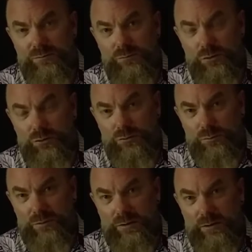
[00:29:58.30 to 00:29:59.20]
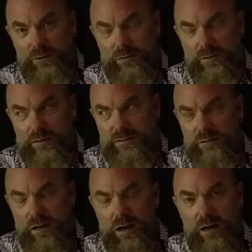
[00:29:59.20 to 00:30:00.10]
for you to be here, that's a
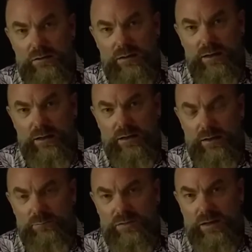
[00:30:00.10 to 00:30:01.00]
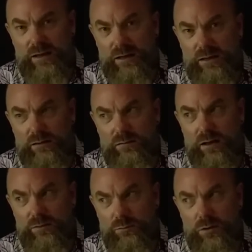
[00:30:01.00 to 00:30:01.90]
lot. And I'm thinking a
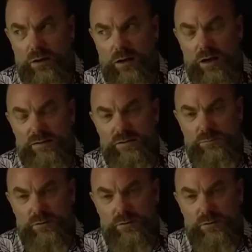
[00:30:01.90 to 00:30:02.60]
lot, what got some of